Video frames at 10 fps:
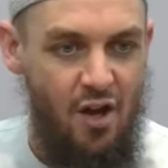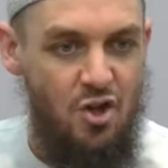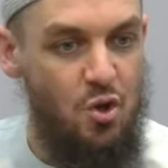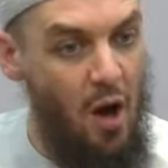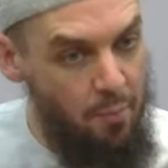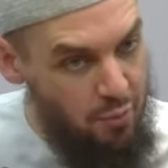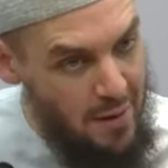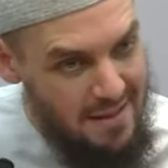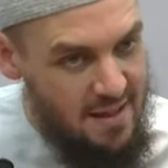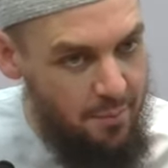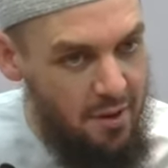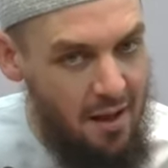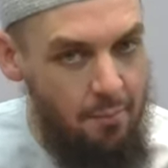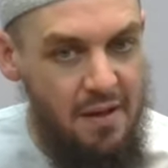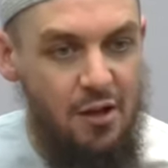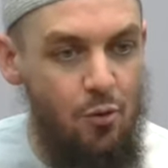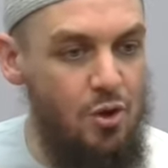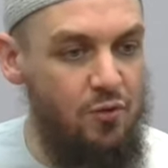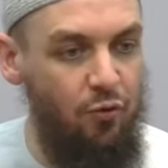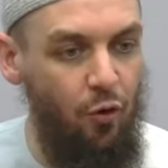So a principle can be
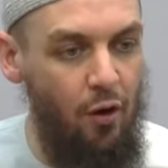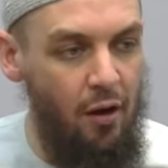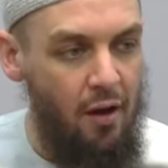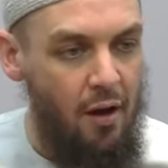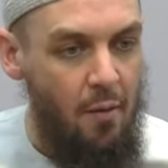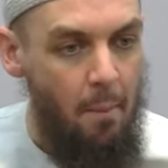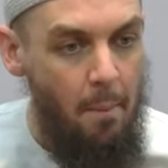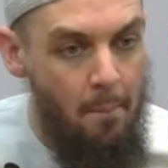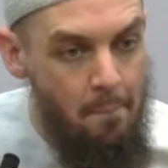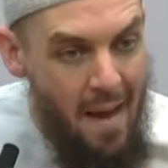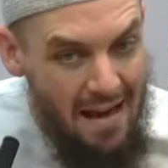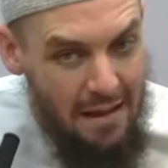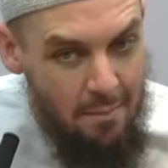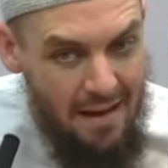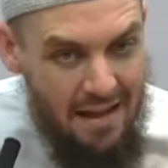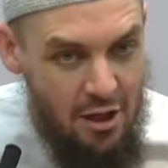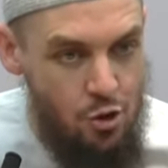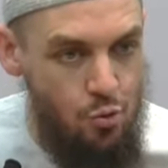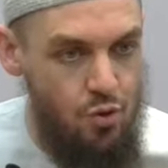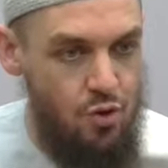used for many, many
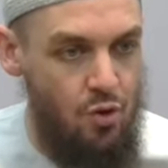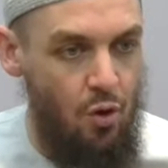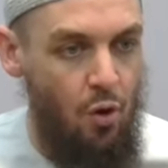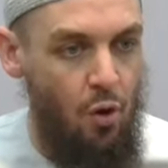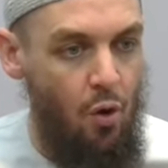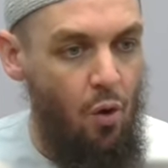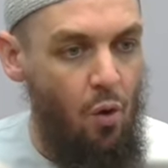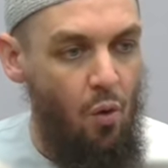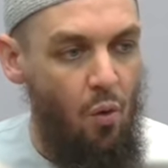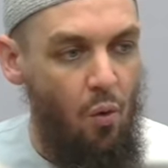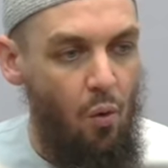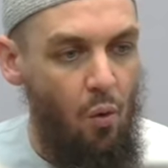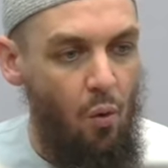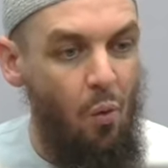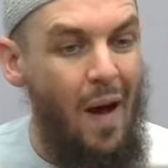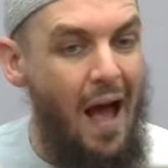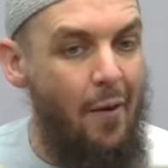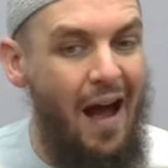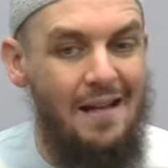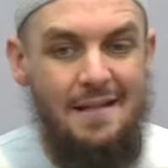issues.
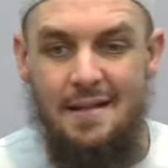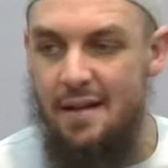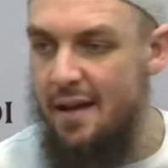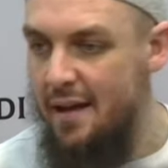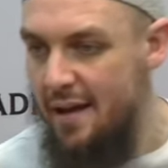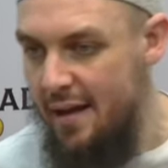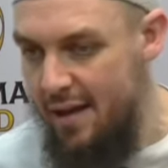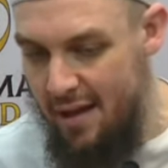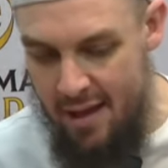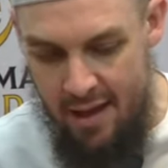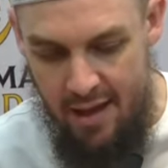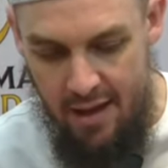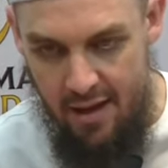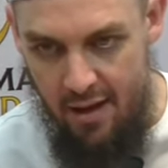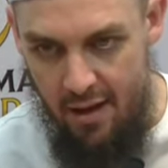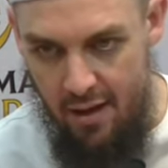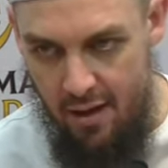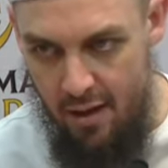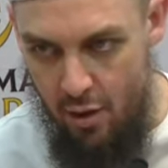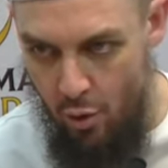Whereas a
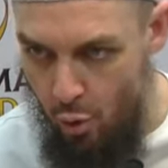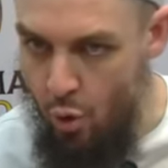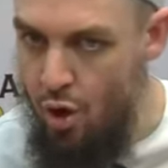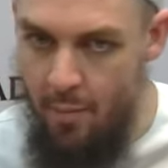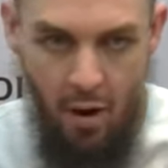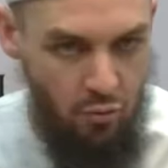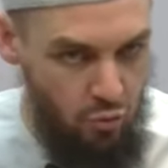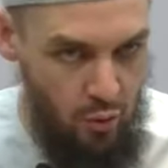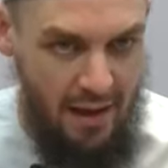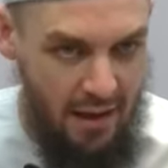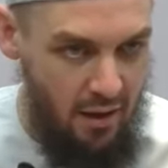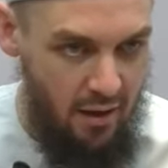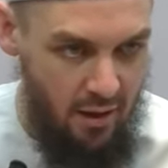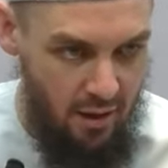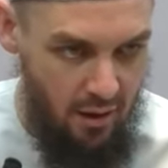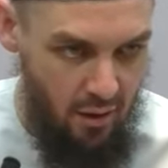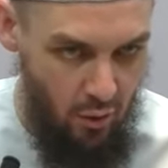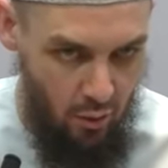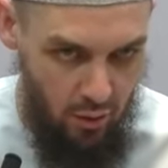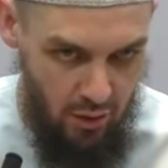hukm, a ruling,
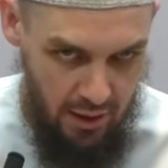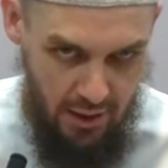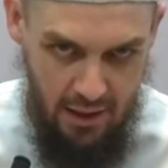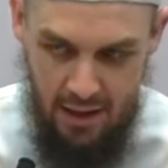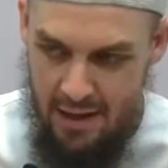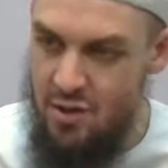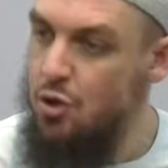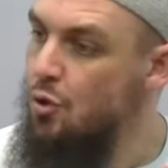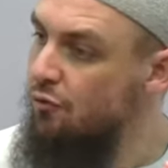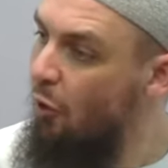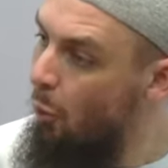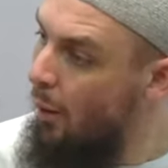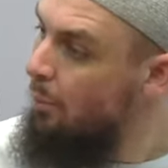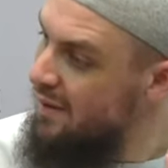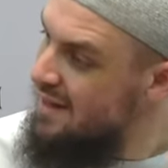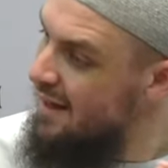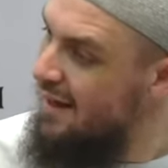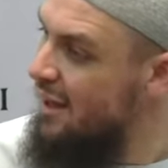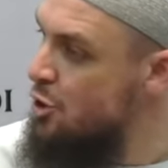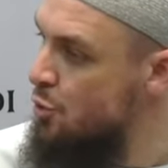is used for one
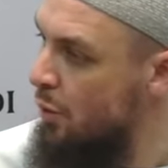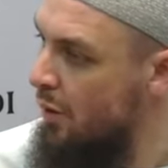particular issue.